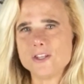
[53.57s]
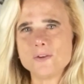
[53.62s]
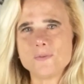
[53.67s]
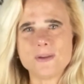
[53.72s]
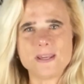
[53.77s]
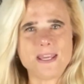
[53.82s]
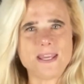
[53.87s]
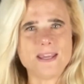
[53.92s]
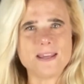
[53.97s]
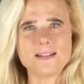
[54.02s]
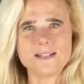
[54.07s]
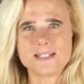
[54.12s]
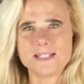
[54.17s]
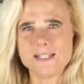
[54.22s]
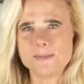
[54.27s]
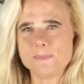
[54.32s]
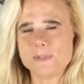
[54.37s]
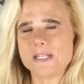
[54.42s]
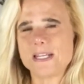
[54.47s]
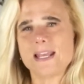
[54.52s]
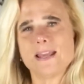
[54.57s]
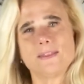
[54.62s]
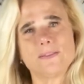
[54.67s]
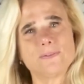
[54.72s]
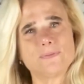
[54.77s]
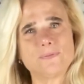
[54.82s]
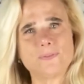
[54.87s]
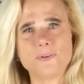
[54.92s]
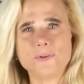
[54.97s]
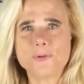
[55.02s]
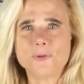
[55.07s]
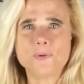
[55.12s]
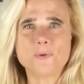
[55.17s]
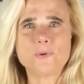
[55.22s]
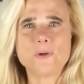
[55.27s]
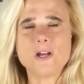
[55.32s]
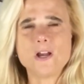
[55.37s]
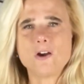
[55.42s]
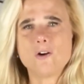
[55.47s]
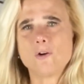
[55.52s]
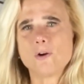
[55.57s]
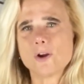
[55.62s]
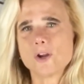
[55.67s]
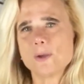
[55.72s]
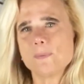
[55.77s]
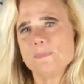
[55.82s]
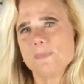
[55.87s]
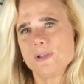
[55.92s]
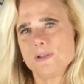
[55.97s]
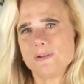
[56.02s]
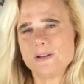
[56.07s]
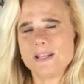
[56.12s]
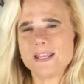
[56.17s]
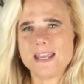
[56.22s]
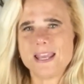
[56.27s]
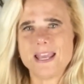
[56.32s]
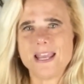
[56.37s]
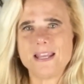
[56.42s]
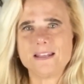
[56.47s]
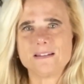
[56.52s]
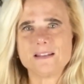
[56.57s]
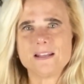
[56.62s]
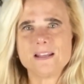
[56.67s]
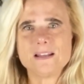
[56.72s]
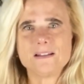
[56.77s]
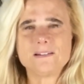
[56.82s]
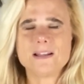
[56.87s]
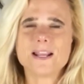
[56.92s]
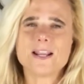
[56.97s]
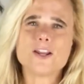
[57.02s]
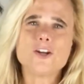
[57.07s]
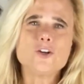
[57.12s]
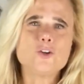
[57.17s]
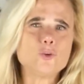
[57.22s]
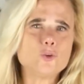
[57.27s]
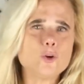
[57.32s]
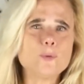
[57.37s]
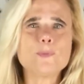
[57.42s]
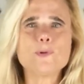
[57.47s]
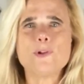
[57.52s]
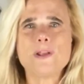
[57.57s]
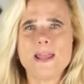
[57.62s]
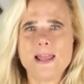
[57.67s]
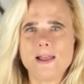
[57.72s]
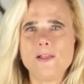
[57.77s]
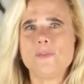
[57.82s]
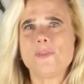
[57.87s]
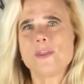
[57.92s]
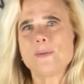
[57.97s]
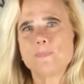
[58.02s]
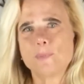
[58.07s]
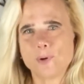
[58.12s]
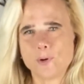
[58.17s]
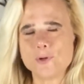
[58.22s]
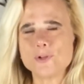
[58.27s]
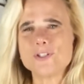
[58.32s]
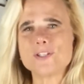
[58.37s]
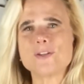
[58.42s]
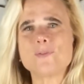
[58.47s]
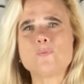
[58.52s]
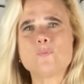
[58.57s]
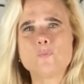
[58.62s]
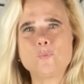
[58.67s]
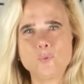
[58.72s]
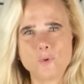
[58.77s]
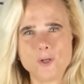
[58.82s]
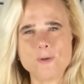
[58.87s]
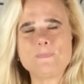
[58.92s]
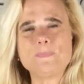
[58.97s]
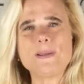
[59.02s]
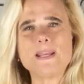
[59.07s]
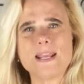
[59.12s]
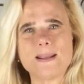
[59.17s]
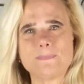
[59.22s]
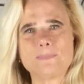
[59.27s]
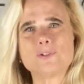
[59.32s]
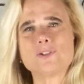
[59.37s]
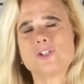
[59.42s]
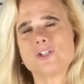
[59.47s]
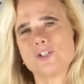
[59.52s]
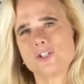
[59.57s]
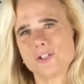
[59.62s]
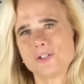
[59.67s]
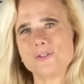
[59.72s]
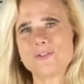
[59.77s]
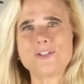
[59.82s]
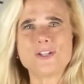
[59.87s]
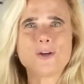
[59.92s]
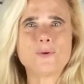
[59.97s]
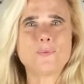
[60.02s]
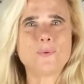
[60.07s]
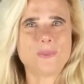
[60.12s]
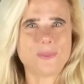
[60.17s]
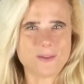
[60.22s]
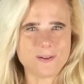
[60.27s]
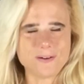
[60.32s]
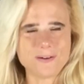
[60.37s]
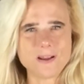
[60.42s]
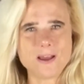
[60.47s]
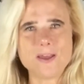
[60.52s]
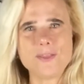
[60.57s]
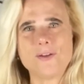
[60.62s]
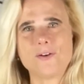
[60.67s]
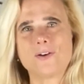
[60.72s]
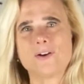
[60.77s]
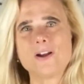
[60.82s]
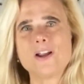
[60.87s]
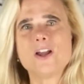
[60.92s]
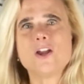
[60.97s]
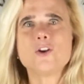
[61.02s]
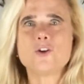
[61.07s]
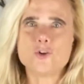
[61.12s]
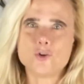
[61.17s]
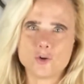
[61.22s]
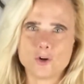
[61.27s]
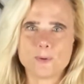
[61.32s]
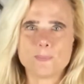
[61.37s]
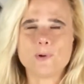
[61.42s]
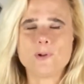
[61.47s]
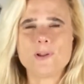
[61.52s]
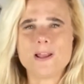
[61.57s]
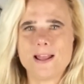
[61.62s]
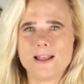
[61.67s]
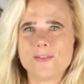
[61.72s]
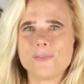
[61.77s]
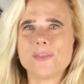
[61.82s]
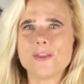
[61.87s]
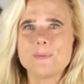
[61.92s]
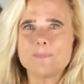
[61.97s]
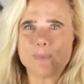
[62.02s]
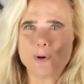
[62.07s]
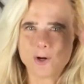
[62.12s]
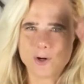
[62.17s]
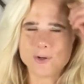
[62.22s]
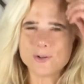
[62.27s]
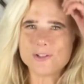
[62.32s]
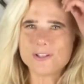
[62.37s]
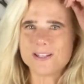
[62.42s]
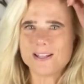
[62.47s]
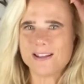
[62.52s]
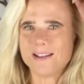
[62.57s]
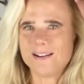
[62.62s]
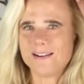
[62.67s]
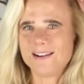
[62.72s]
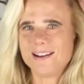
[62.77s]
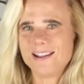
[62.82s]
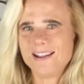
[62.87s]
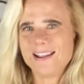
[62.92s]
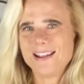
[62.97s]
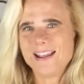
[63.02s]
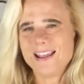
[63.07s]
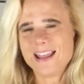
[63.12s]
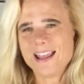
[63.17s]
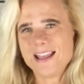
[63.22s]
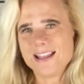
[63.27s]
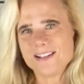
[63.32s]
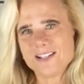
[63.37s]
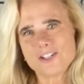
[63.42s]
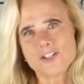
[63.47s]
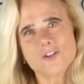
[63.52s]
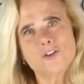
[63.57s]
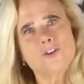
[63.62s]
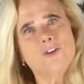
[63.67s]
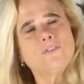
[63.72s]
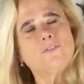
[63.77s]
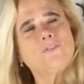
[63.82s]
can't seem to get through or communicate like a normal healthy person would be able to do so with another normal healthy person. And so you're